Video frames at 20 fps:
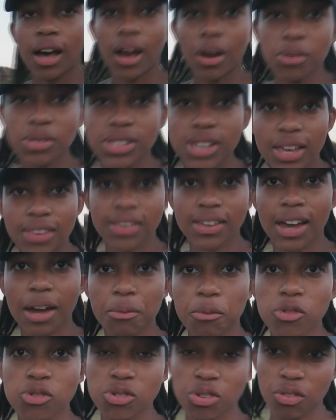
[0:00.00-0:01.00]
I was scared the
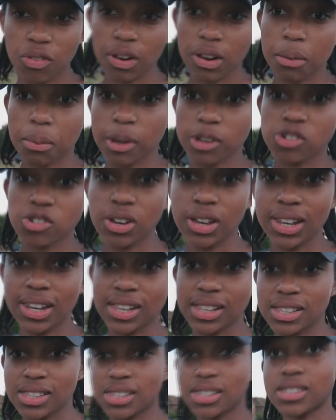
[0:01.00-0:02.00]
camera was going to run out of battery,
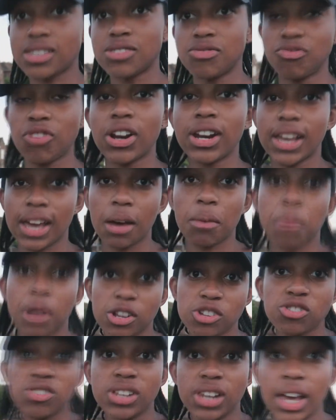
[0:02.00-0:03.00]
and it's running out of
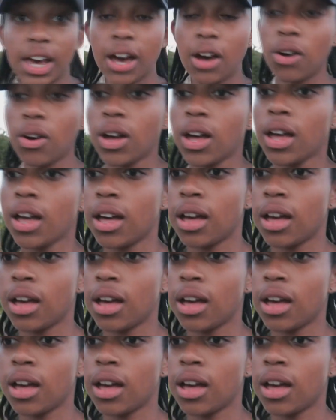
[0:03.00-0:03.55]
battery now.